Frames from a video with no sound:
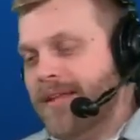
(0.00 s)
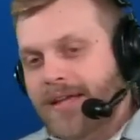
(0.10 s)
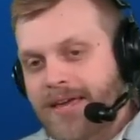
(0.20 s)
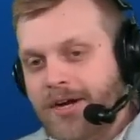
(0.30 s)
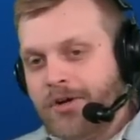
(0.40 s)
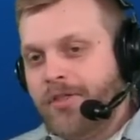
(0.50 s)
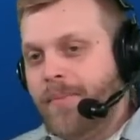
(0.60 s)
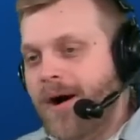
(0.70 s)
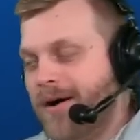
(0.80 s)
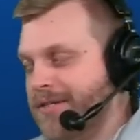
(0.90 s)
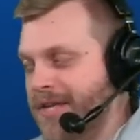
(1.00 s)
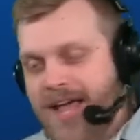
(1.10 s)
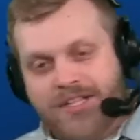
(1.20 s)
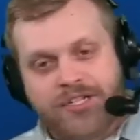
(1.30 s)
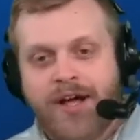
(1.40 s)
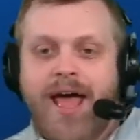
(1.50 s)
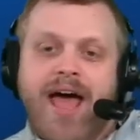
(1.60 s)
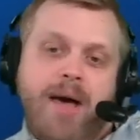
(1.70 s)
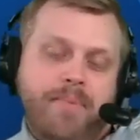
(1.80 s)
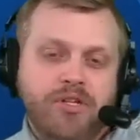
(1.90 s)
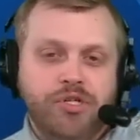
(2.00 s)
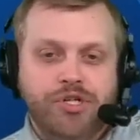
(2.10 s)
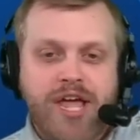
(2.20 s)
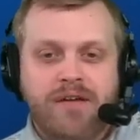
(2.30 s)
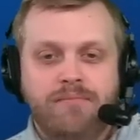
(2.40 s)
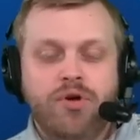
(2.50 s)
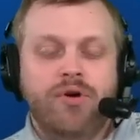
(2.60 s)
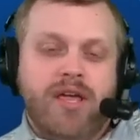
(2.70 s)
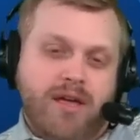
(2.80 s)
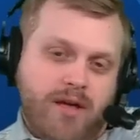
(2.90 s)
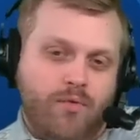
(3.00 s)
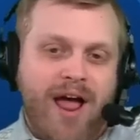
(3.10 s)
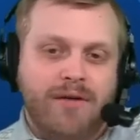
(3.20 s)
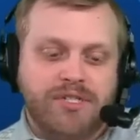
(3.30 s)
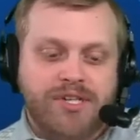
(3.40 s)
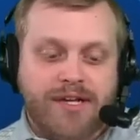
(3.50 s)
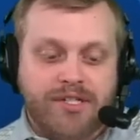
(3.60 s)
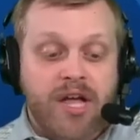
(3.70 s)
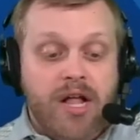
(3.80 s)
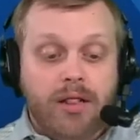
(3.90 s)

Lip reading: Kicker to the Bucs. It's going to happen. Jake Moody in round 6.